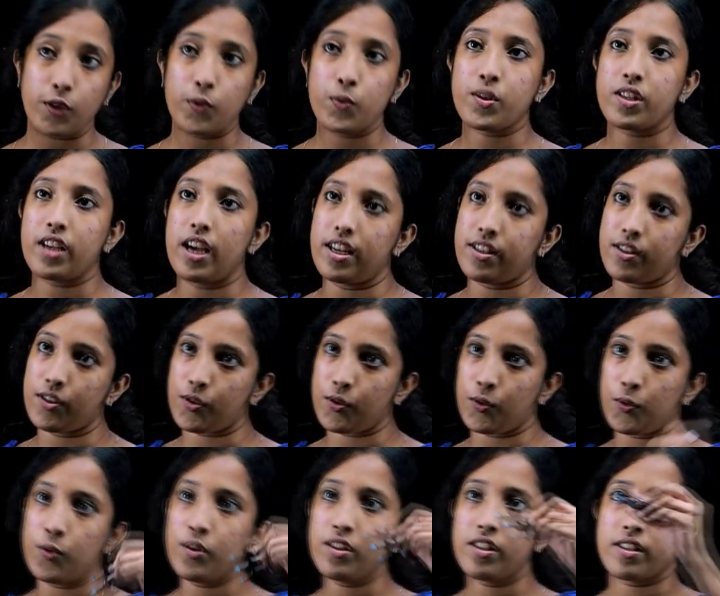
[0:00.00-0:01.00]
used as a
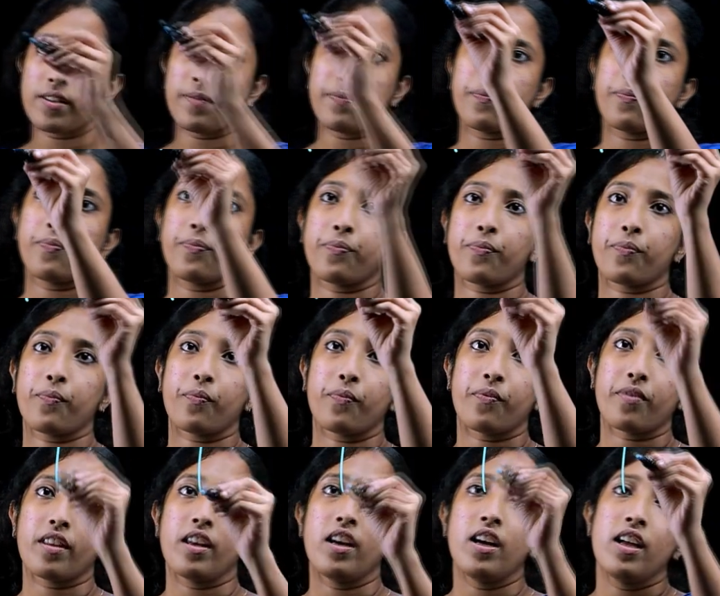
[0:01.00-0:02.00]
source,
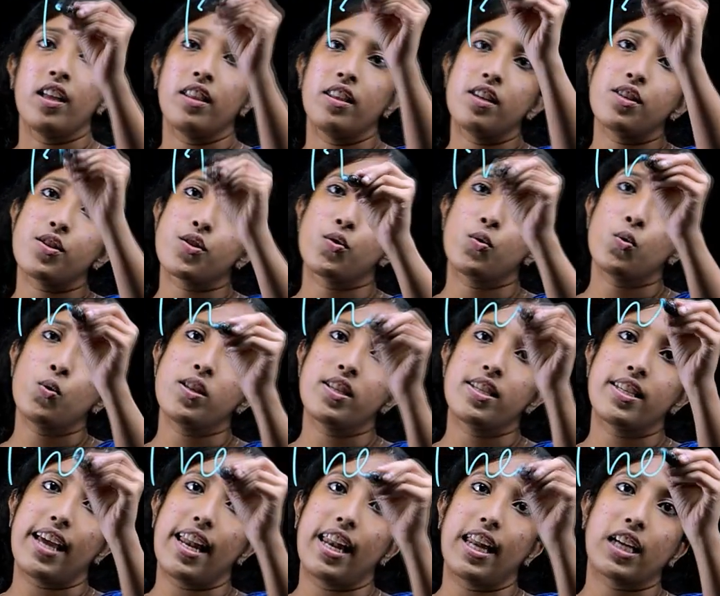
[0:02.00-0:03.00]
there is no
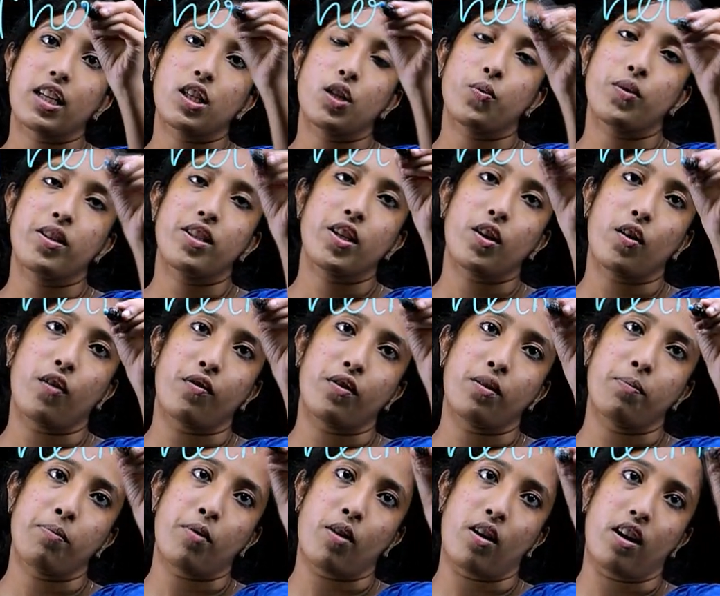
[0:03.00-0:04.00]
selectivity of
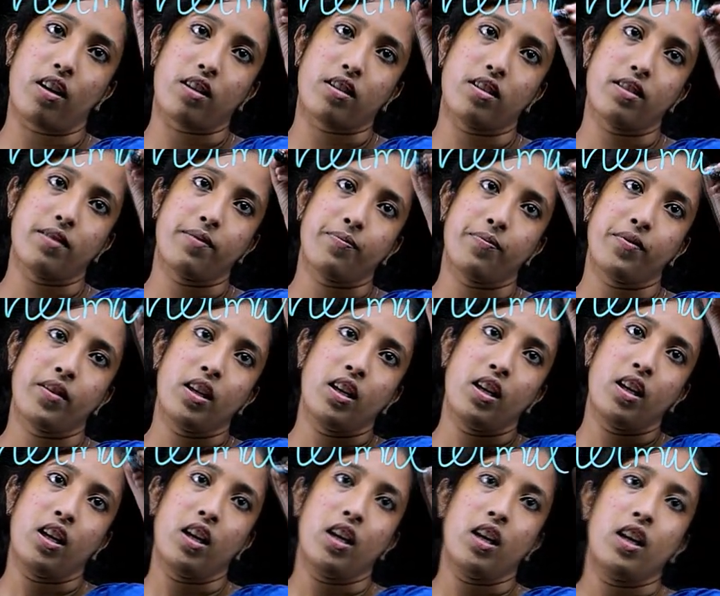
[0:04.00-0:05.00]
the product.
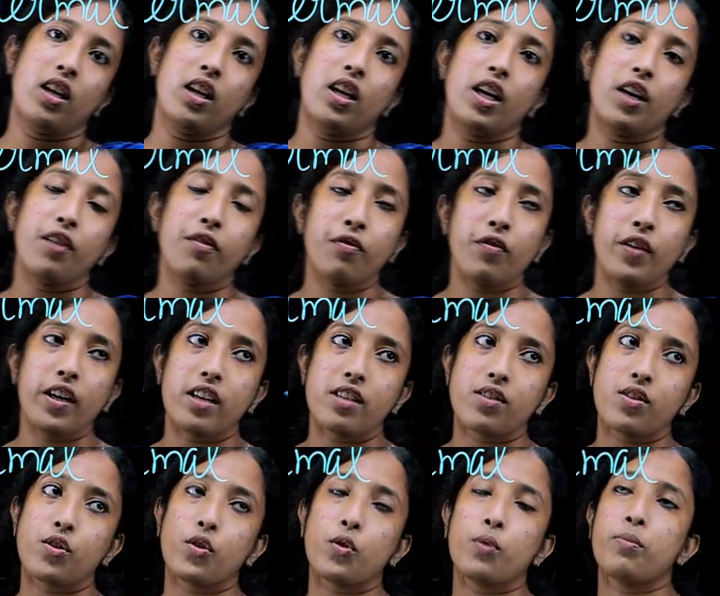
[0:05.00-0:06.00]
If we
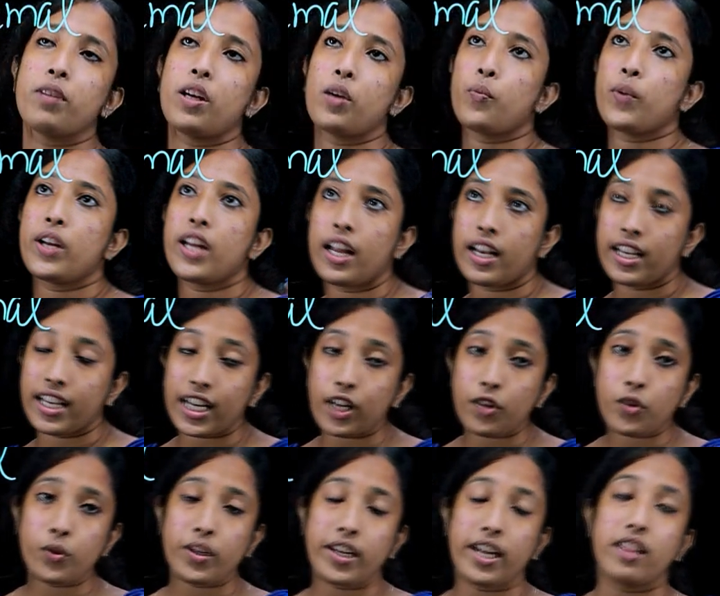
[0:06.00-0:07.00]
assume that we
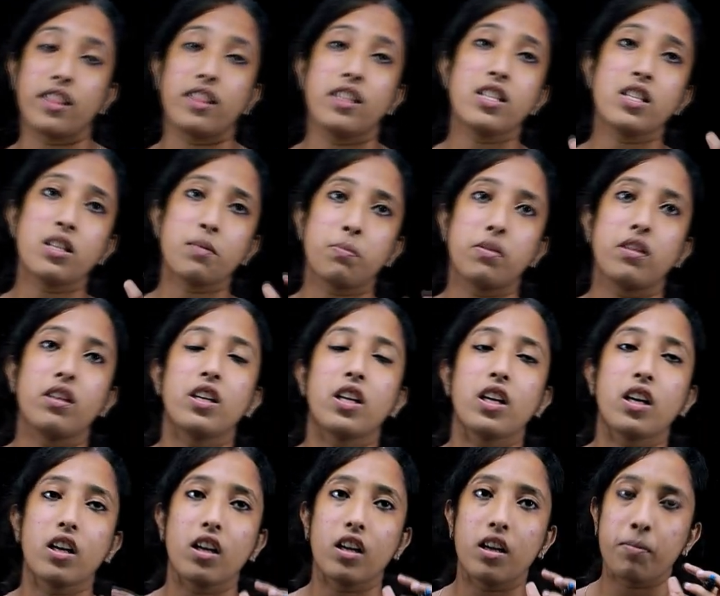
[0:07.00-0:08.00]
need to get this
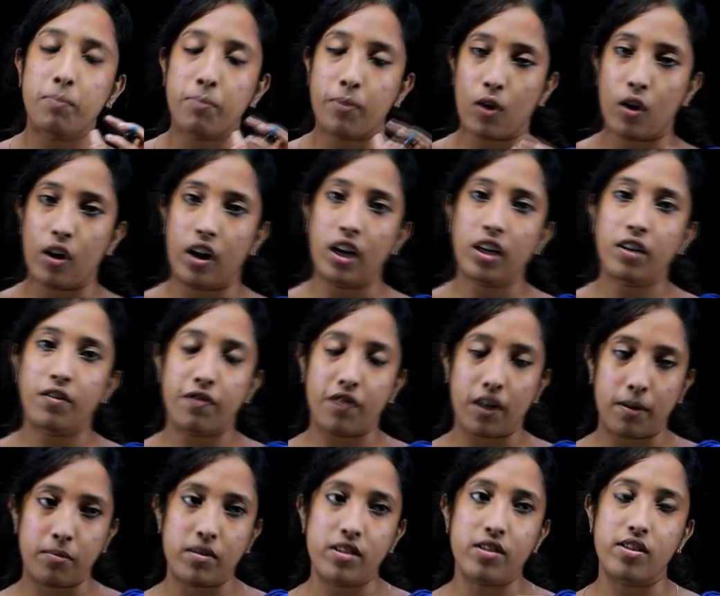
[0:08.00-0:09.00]
particular product
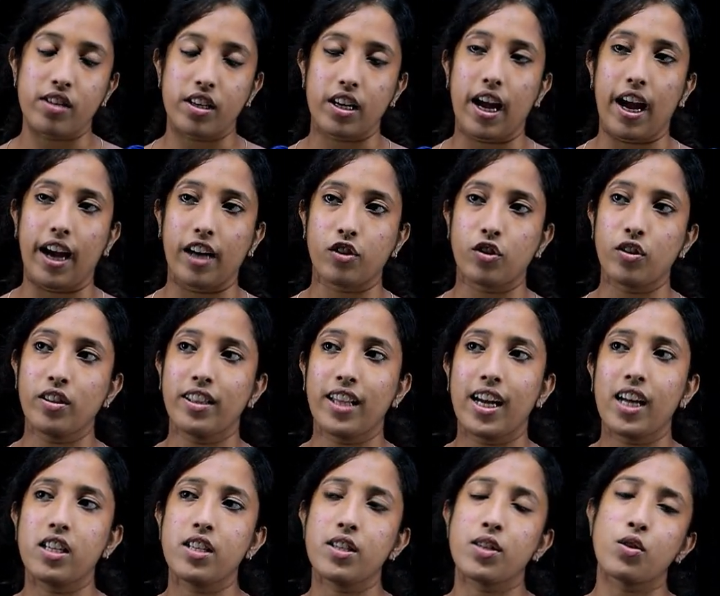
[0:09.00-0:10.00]
from this reaction,
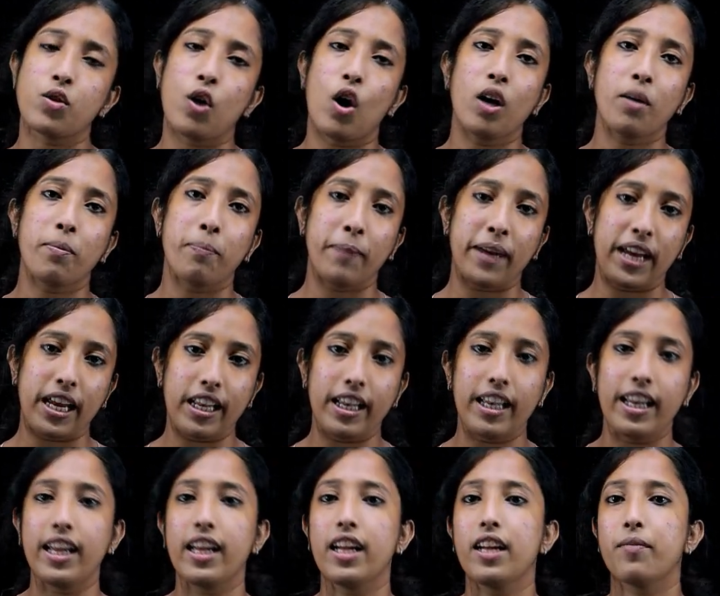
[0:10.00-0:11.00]
that is not
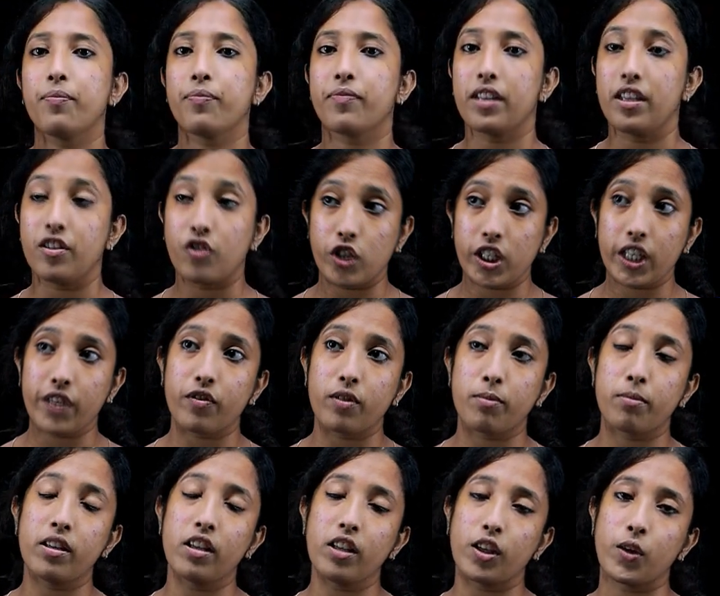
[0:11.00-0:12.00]
mainly
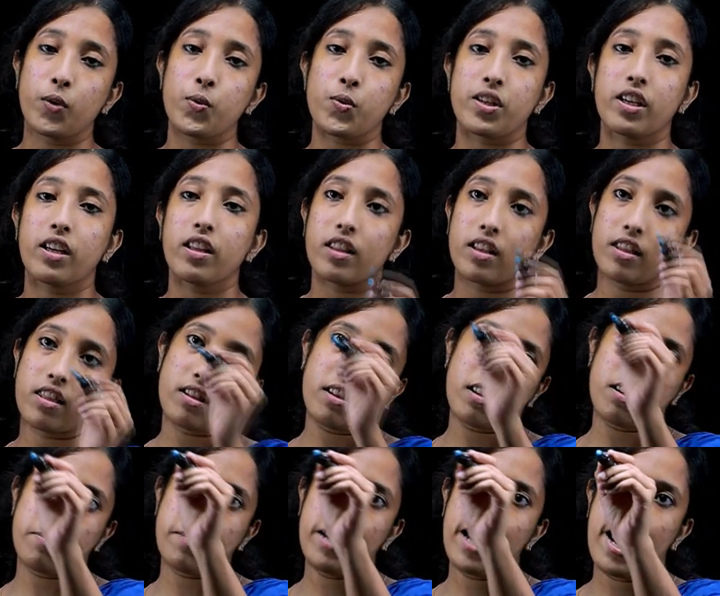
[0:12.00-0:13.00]
achievable using the
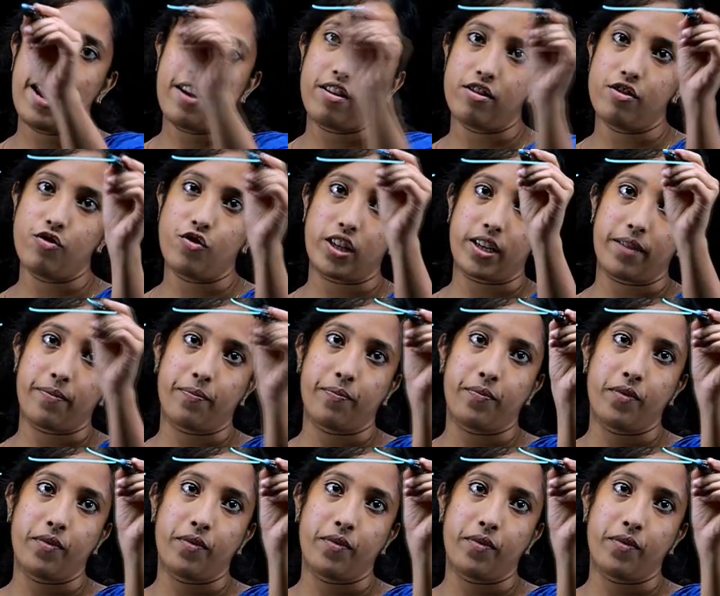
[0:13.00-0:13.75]
thermal energy.